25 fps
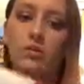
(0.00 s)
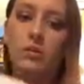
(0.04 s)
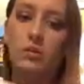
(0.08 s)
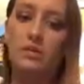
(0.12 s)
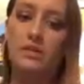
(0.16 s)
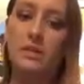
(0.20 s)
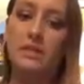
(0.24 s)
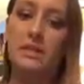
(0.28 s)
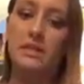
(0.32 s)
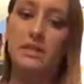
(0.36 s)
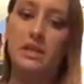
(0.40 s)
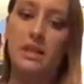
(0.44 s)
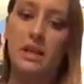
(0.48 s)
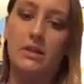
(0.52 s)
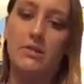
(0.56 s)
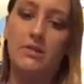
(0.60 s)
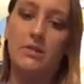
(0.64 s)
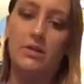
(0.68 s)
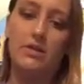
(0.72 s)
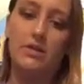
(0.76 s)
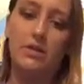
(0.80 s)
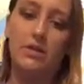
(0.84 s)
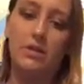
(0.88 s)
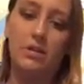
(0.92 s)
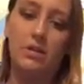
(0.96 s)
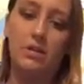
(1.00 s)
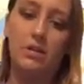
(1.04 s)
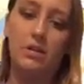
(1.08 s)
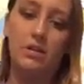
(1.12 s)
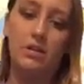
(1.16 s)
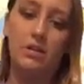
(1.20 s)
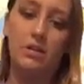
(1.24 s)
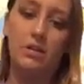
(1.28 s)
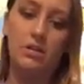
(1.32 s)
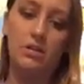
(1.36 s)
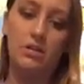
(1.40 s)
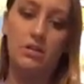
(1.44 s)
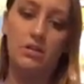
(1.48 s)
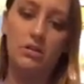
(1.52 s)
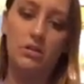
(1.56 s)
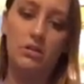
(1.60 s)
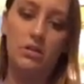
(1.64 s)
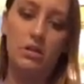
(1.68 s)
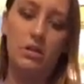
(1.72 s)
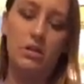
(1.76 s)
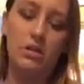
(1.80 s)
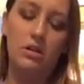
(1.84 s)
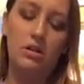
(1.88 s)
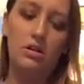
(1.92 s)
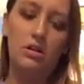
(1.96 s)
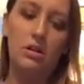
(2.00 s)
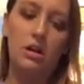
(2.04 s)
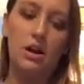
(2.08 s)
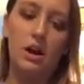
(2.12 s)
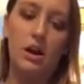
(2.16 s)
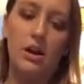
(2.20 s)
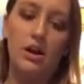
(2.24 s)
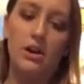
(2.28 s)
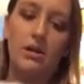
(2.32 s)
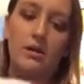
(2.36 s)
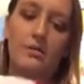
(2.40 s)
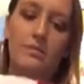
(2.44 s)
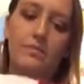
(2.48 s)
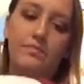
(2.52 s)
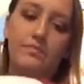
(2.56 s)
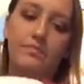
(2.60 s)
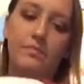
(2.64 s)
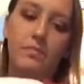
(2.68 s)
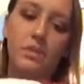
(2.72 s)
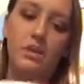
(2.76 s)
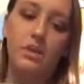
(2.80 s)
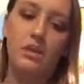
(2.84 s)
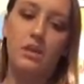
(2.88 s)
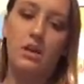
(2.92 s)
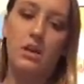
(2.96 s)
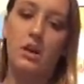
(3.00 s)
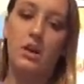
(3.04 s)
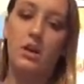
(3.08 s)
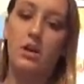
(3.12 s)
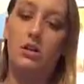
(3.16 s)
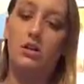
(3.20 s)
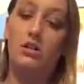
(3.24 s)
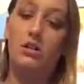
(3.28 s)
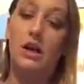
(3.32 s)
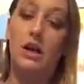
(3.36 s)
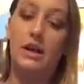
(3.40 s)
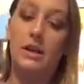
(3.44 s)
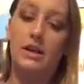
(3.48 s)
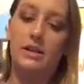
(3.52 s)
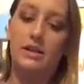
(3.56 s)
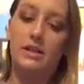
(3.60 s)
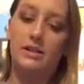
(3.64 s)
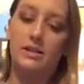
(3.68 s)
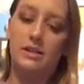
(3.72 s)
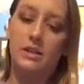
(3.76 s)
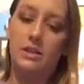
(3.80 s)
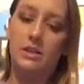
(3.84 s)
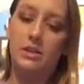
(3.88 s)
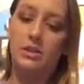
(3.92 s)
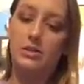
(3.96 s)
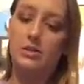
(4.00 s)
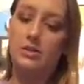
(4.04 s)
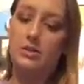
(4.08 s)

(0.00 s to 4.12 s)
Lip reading: would be safer for all clients